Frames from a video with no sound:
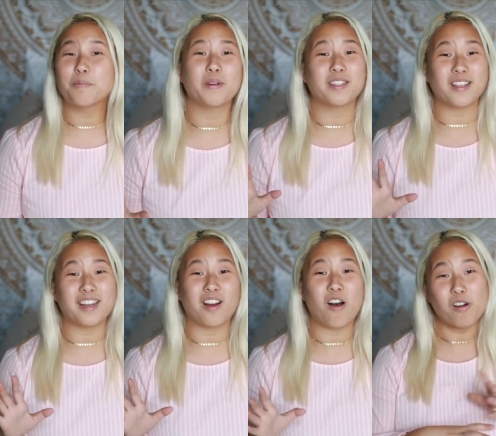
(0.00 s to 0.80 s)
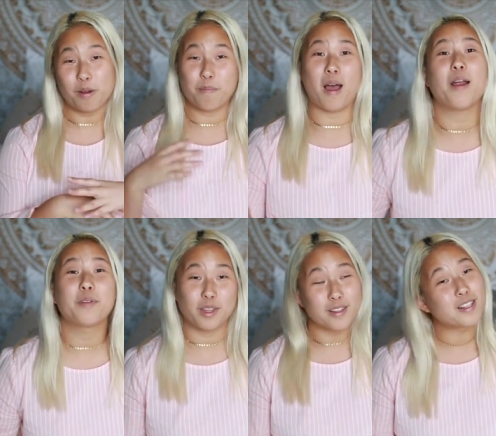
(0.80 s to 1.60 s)
but it's like all combined
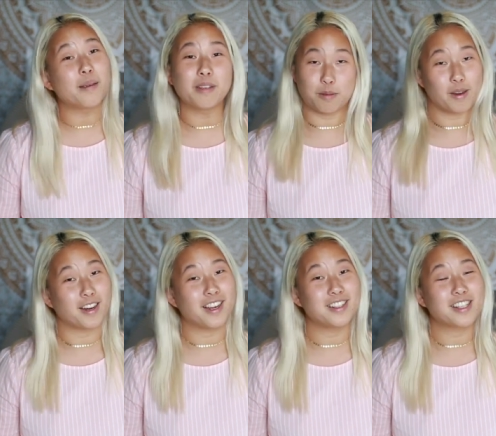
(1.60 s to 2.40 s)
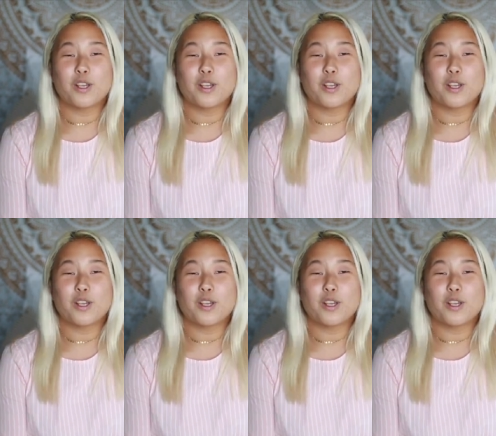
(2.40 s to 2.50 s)
within the same experience.